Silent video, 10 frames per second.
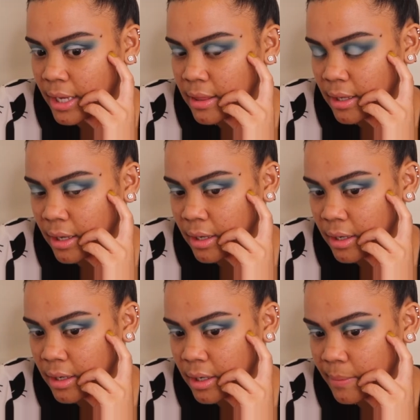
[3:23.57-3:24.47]
I
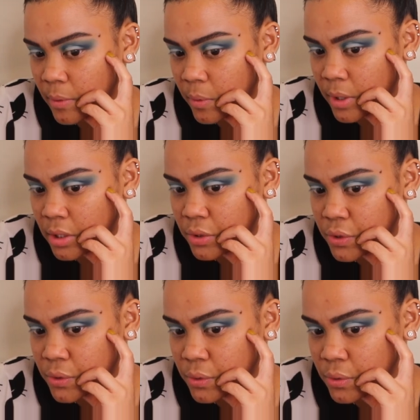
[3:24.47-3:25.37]
think I'm going
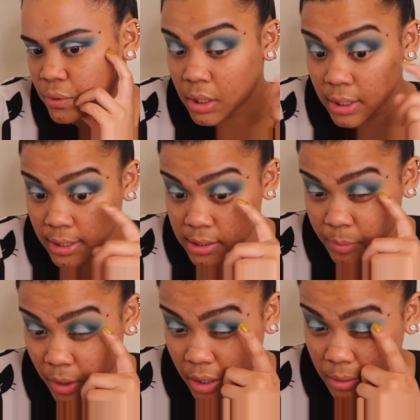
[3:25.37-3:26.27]
to clean this
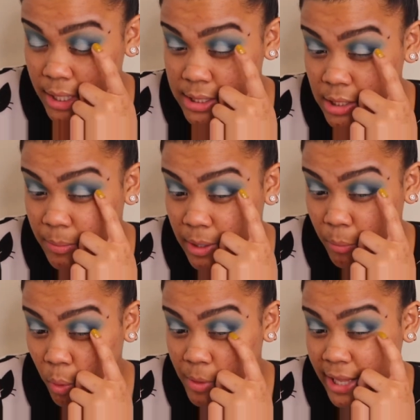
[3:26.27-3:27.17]
part up and deepen it
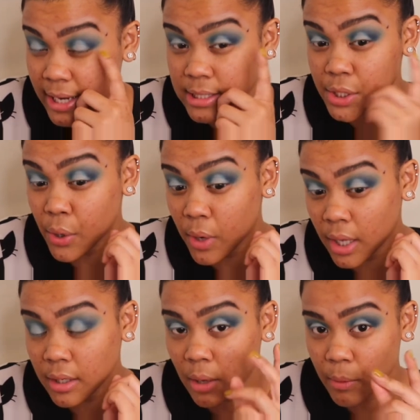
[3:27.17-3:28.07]
more with that indigo
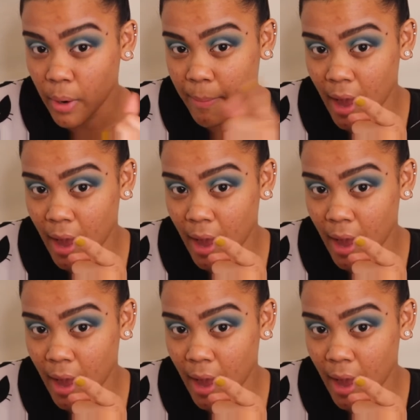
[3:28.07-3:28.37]
color. I'll be right